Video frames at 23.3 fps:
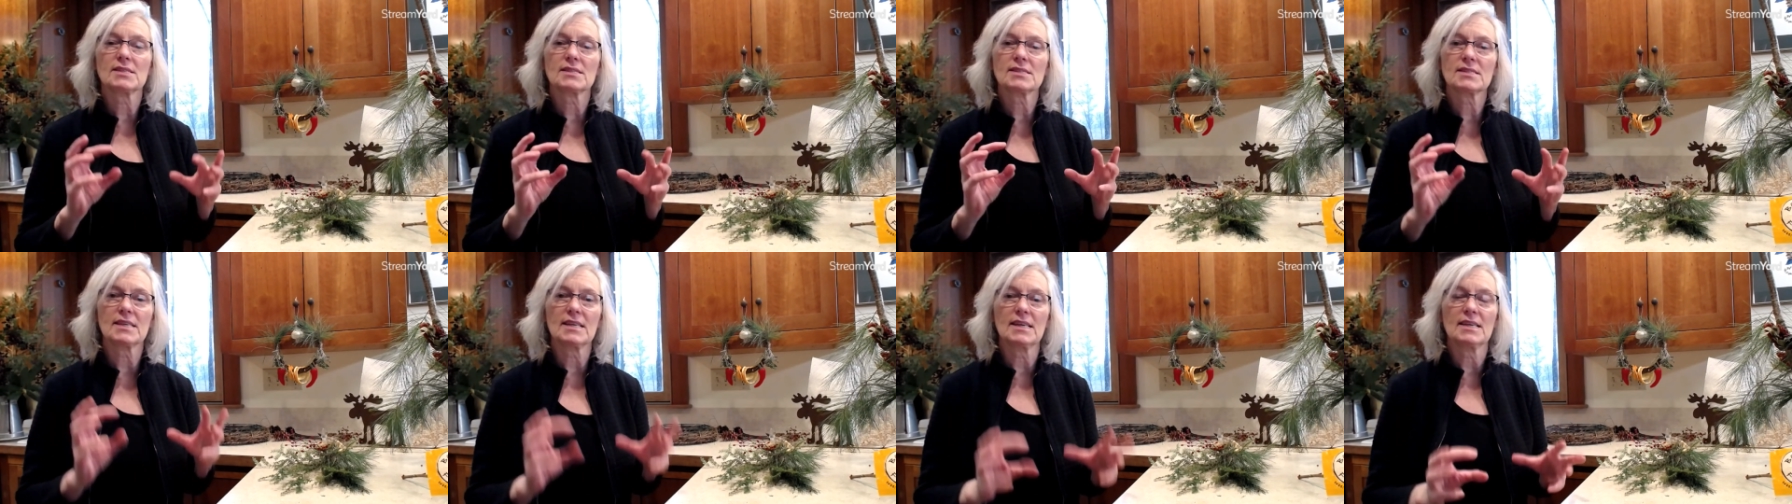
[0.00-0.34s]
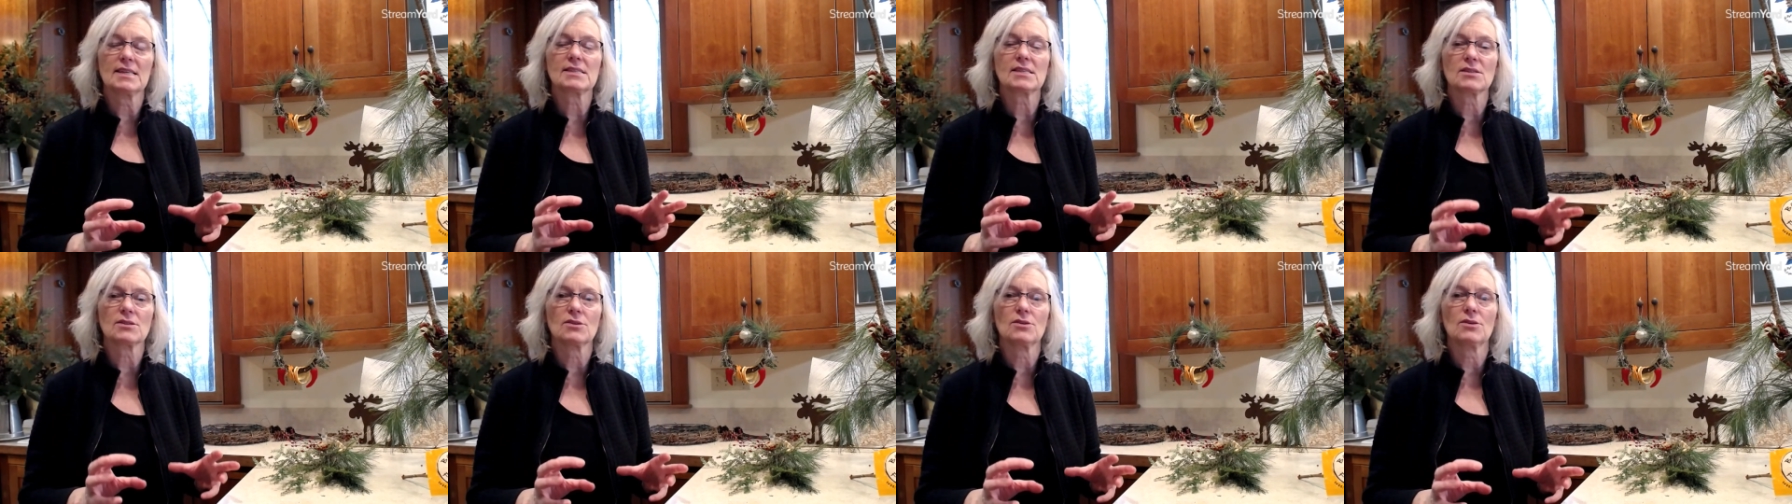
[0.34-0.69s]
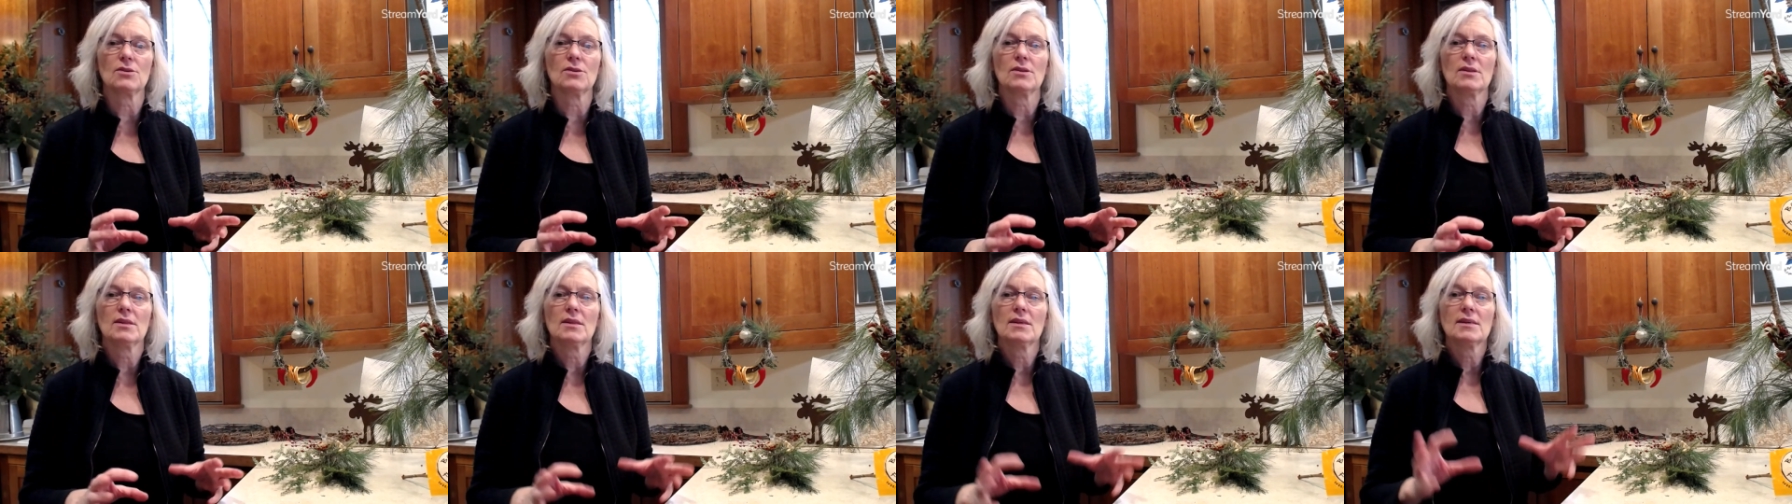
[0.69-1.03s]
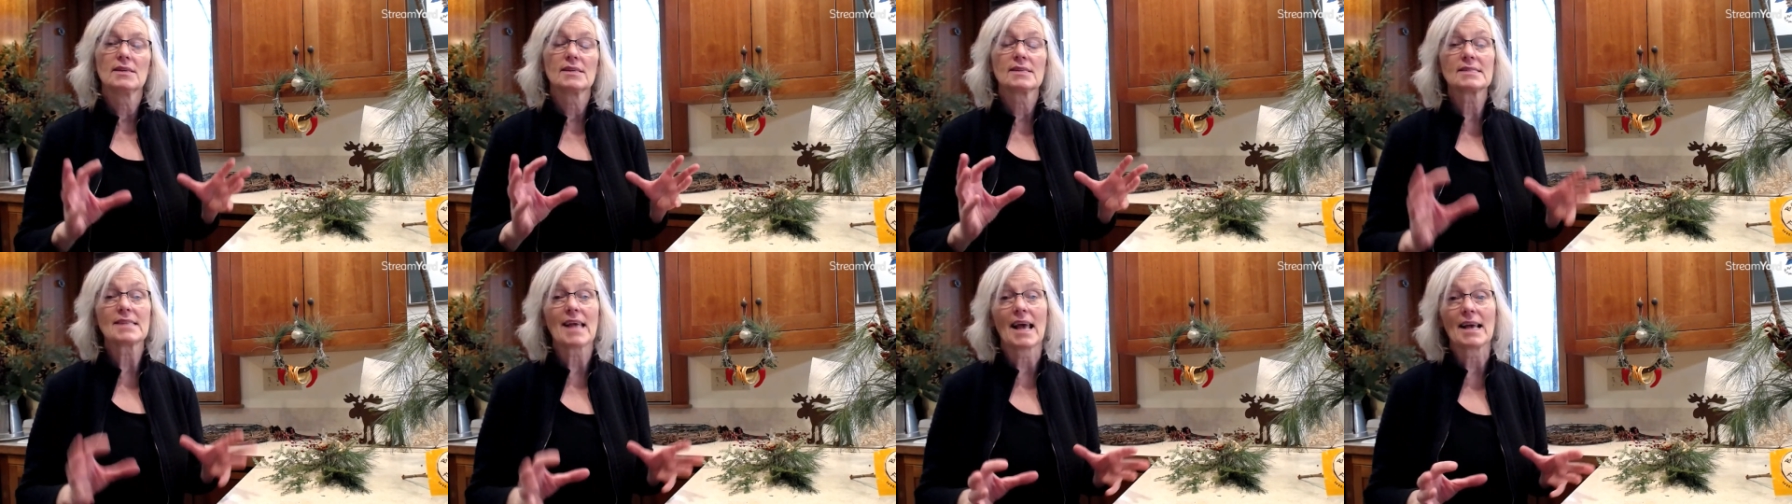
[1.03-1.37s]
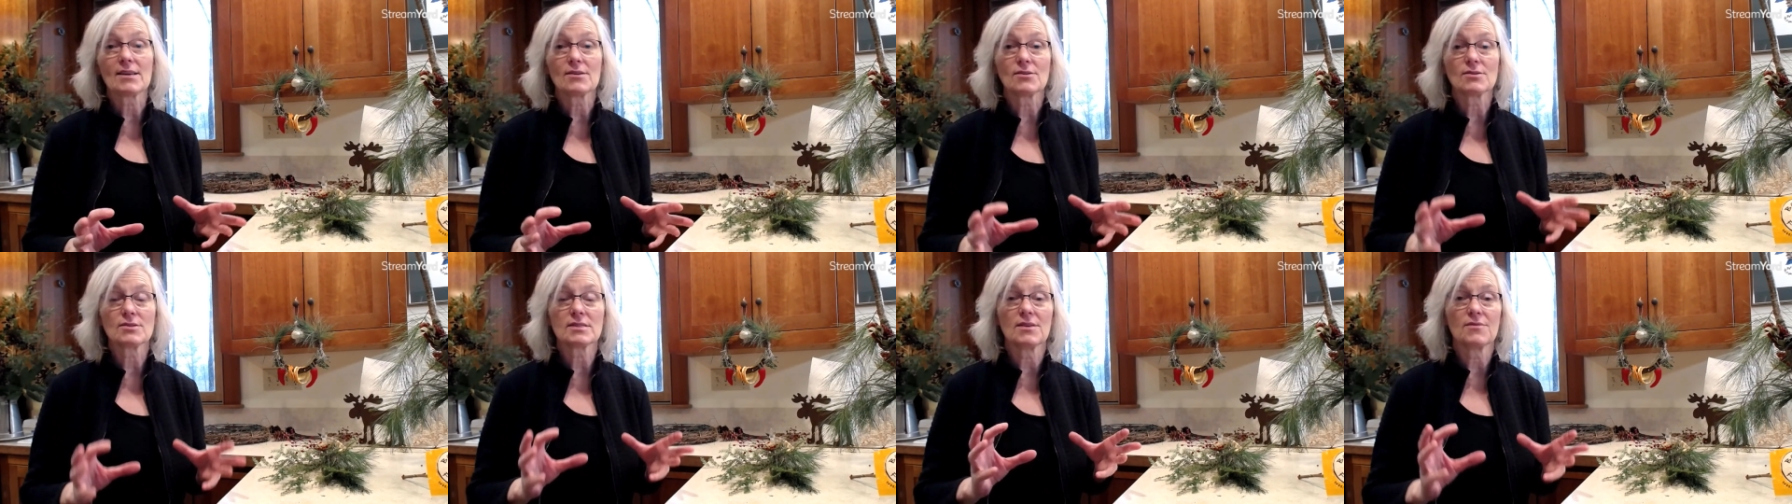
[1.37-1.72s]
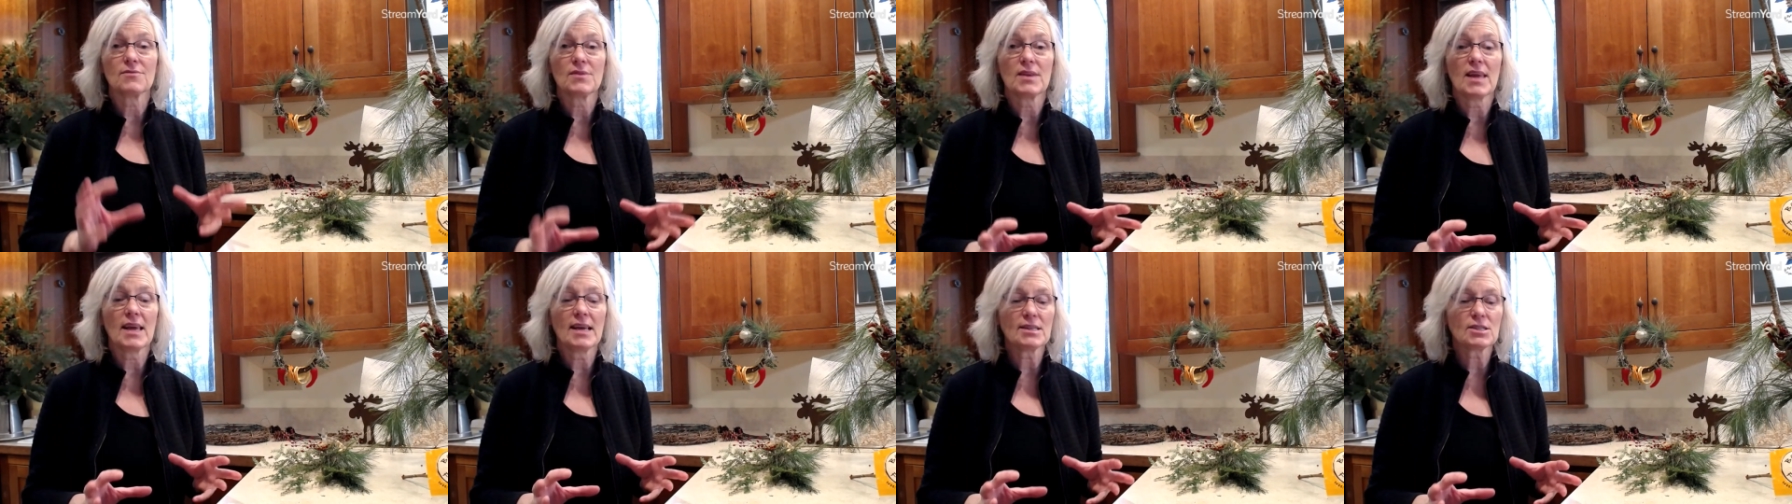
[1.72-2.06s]
seasonal cycles
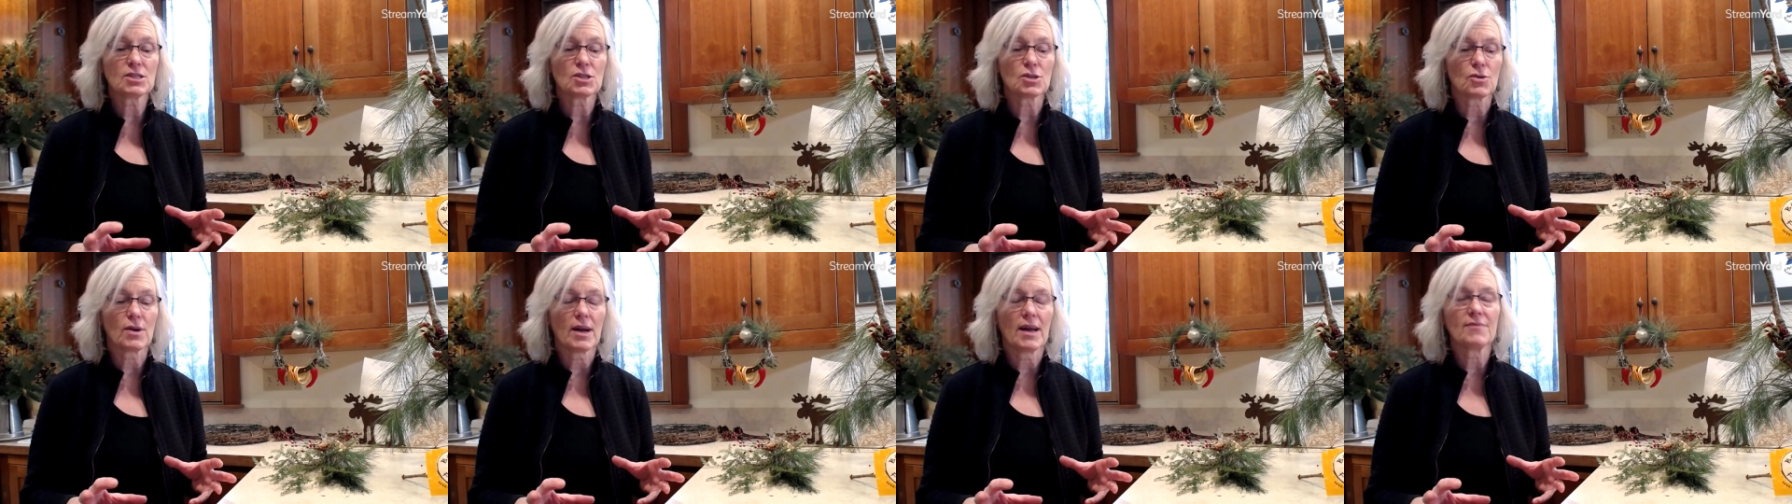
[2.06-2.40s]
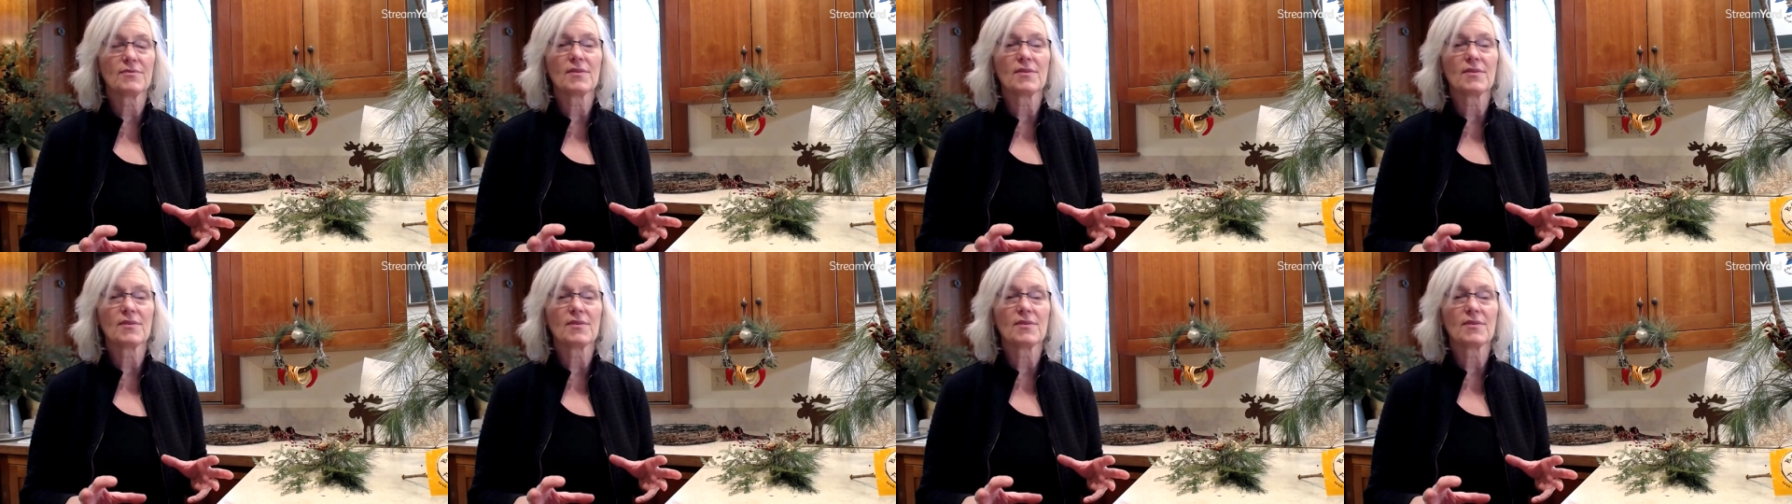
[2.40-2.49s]
of nature.